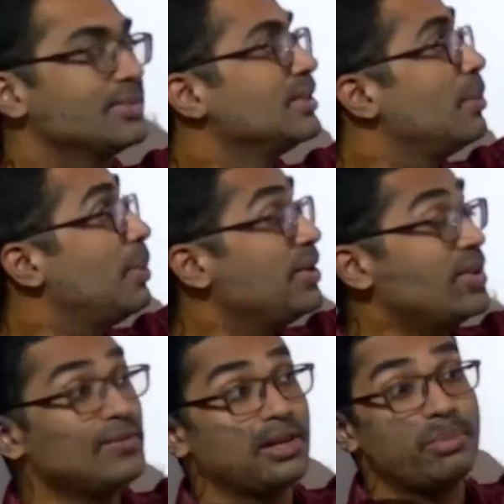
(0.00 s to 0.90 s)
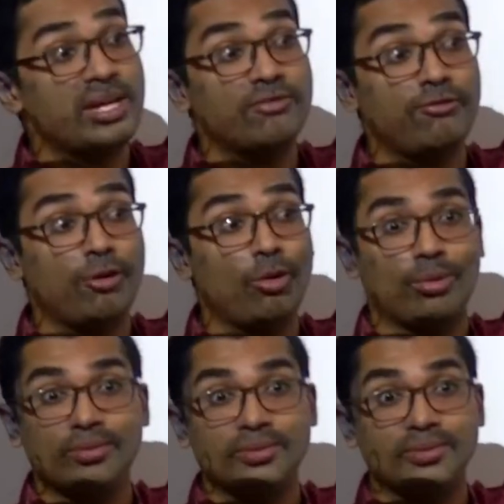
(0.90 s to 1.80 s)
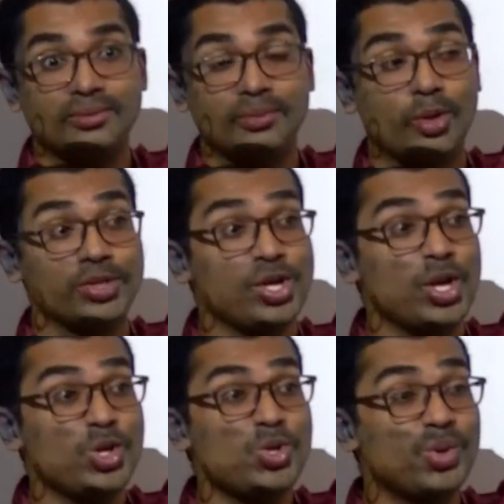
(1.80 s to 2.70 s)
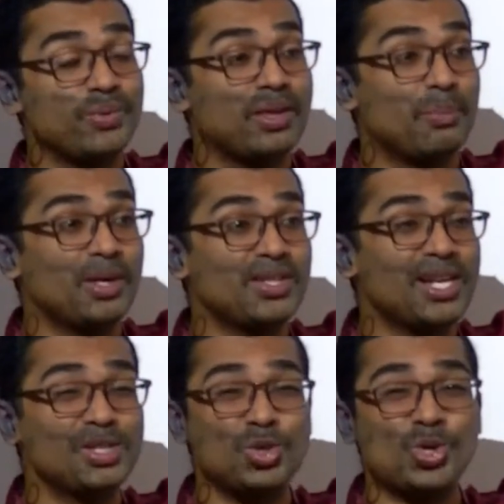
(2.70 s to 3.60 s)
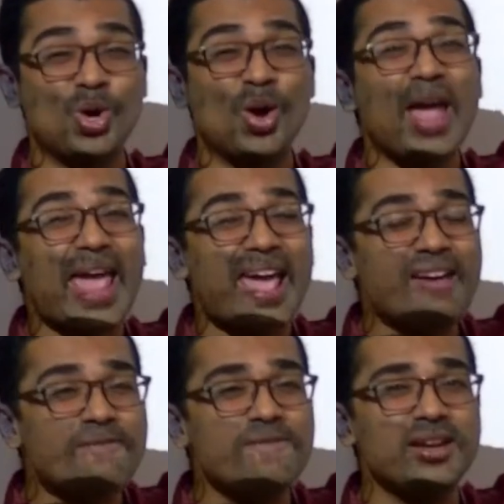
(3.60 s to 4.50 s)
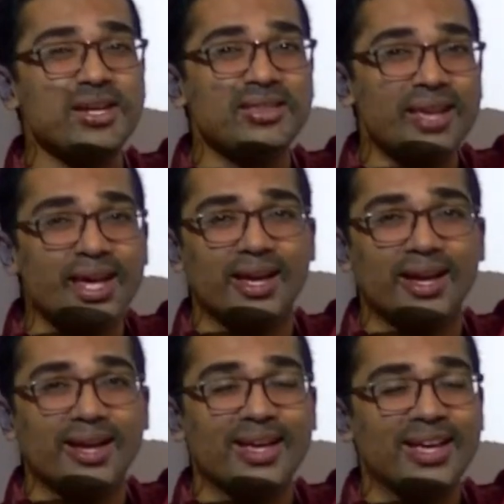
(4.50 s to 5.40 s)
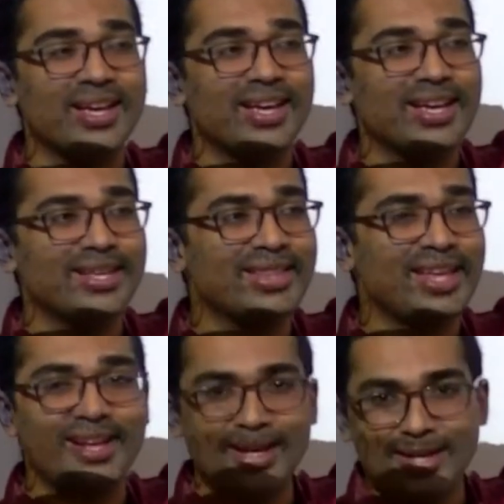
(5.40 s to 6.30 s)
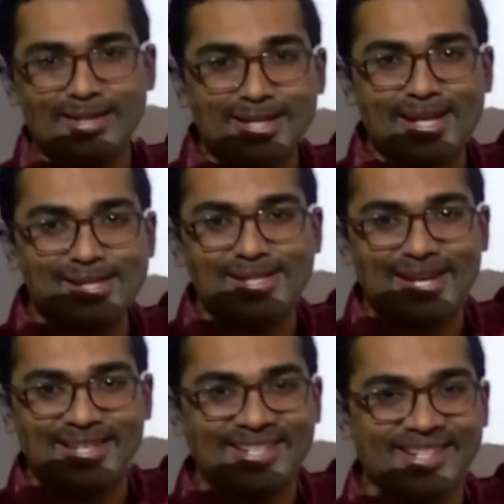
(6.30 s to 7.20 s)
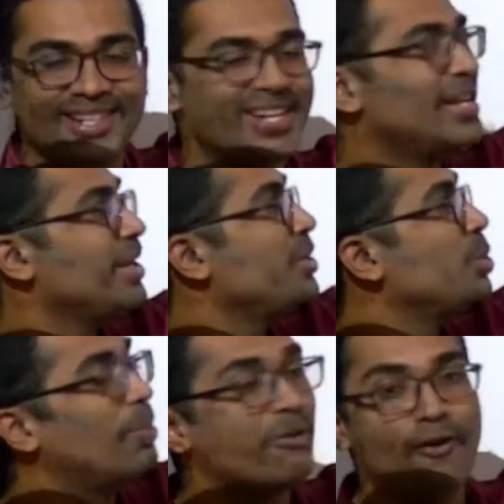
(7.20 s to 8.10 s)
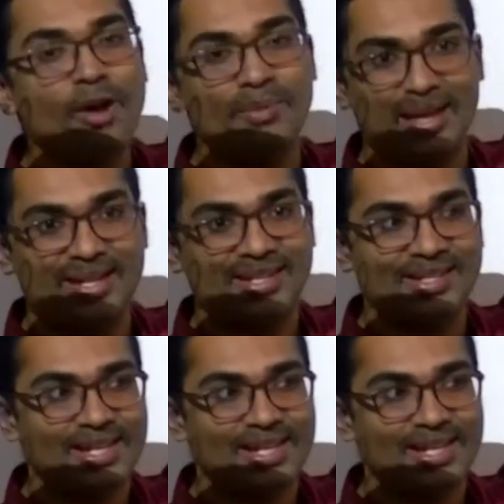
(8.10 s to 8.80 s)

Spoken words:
The person will be in flow, because the person has to draw everything in their skill set to perform that.